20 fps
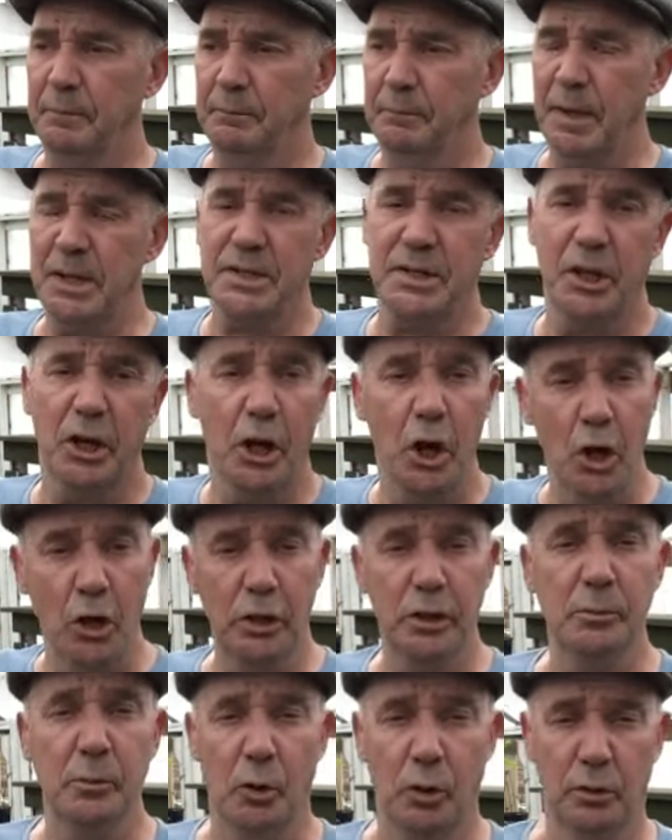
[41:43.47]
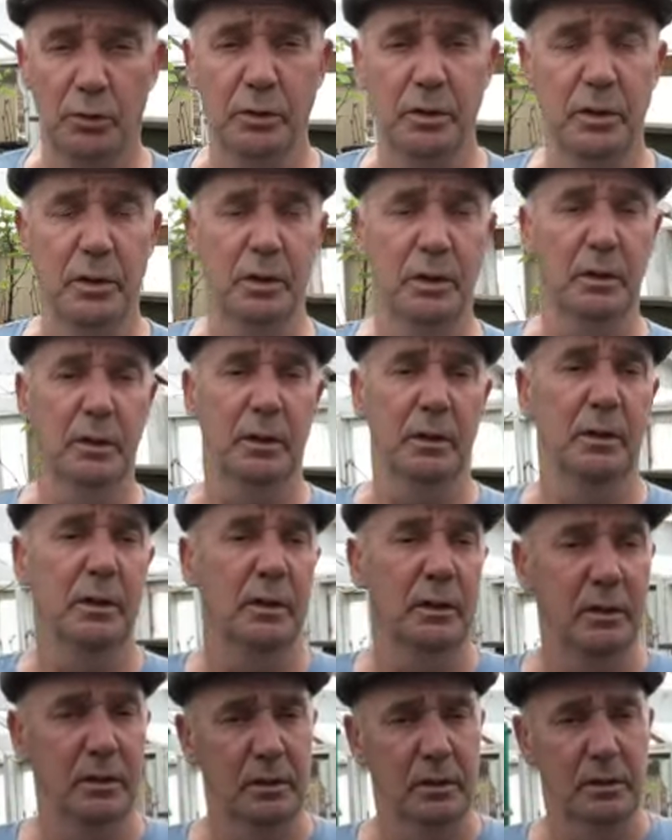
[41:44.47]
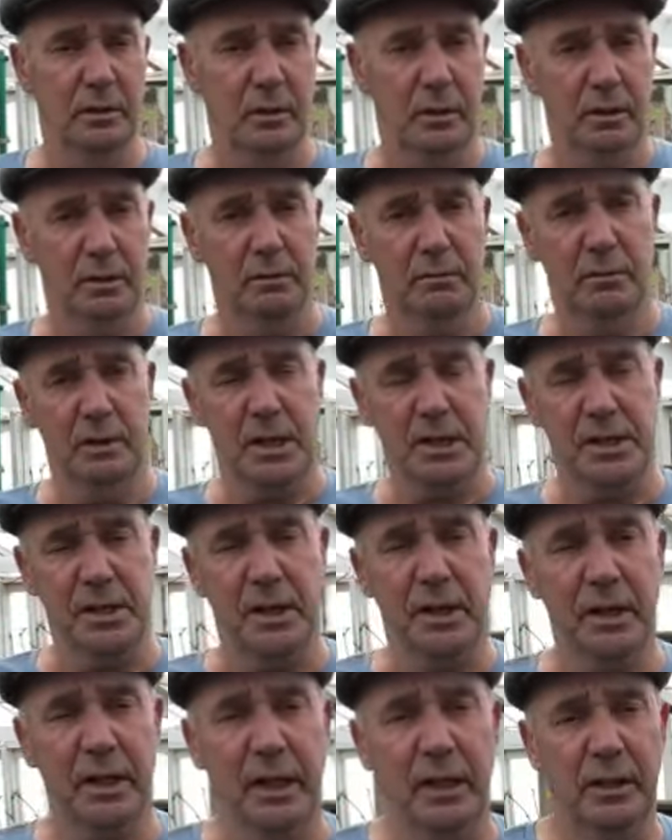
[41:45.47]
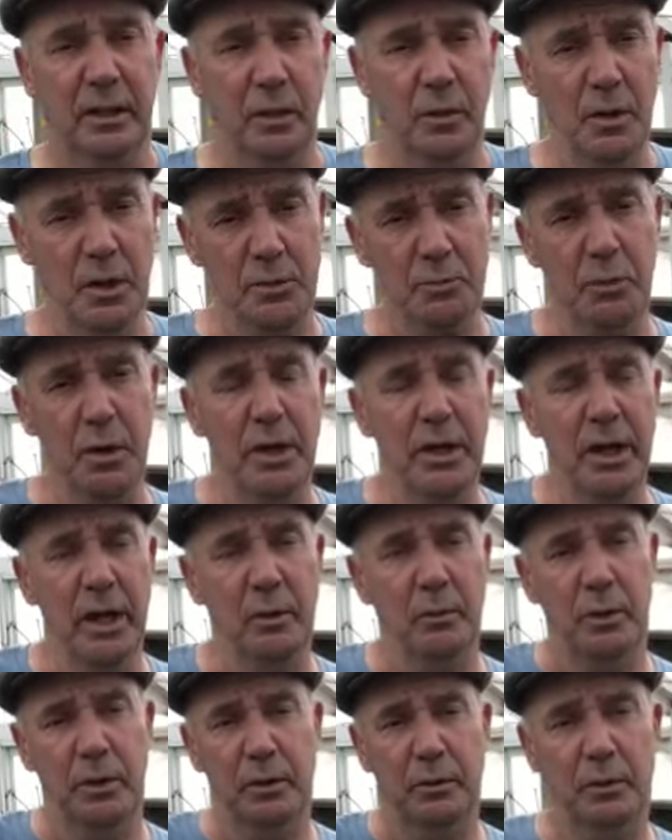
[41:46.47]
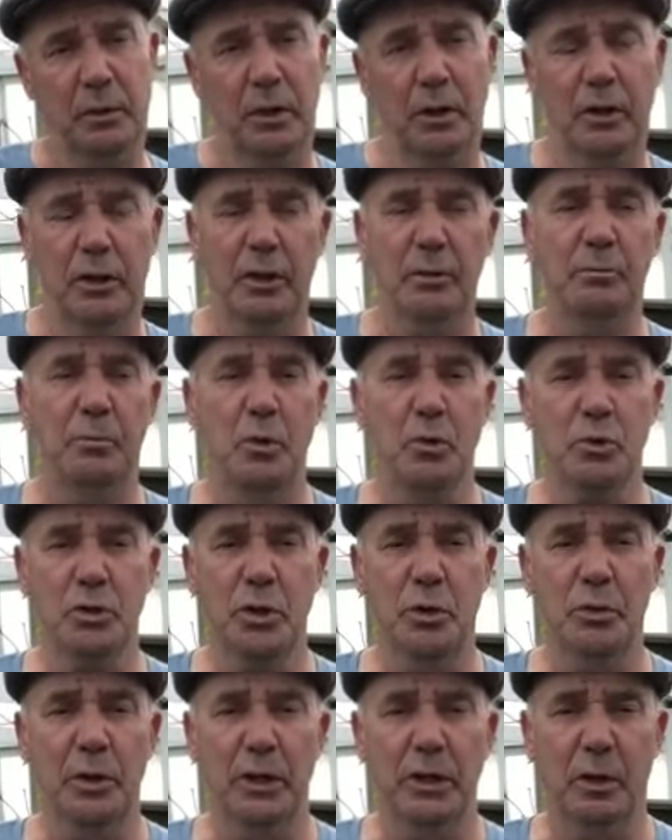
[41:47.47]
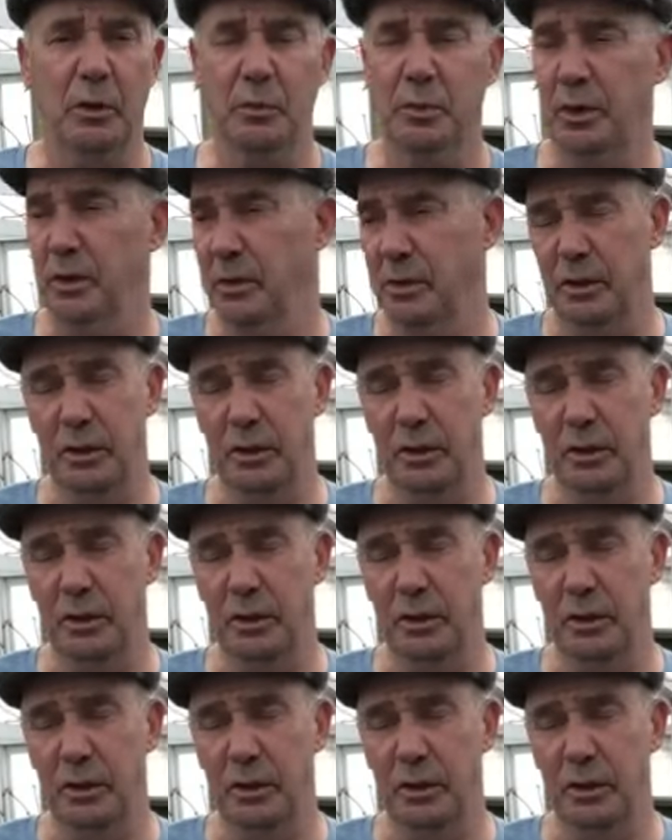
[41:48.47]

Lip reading: Best thing early morning or last thing at night, do a spray in there when a lot of the bugs are way down here.